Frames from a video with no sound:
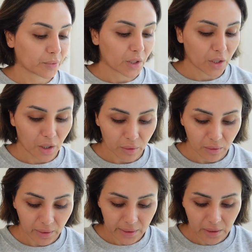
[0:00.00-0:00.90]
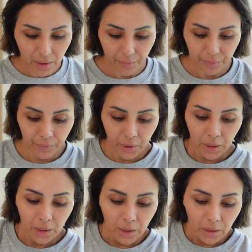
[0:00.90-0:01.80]
There you go, that's it.
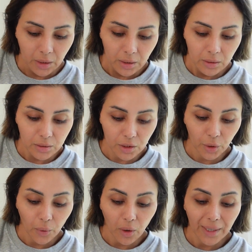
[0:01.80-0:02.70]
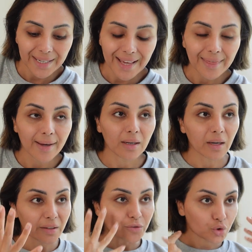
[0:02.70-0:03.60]
So I let that
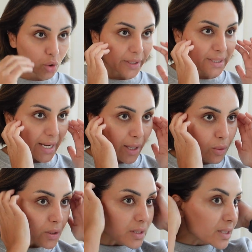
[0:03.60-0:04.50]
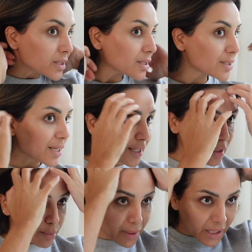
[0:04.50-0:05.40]
kind of dry down because it does
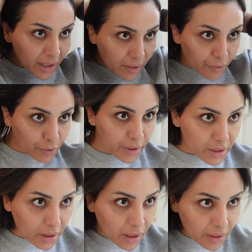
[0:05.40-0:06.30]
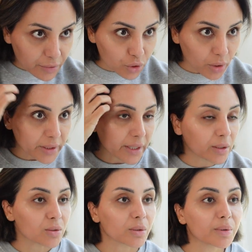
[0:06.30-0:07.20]
take a minute for it to kind of dry
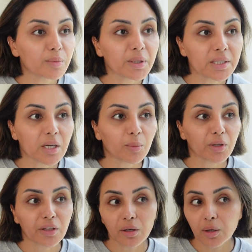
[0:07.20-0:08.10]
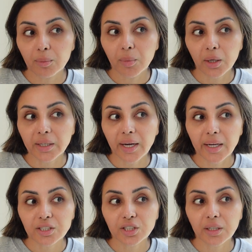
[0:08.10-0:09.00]
down. So in the meantime, I think I might
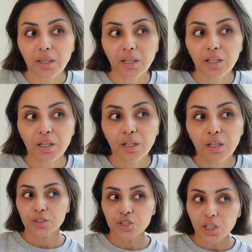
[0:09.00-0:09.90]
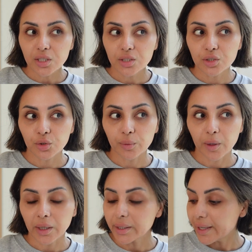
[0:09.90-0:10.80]
actually just do
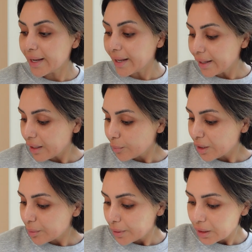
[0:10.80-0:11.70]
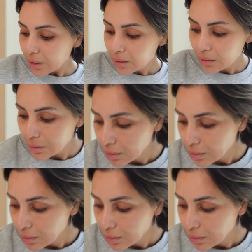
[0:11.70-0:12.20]
my hair maybe.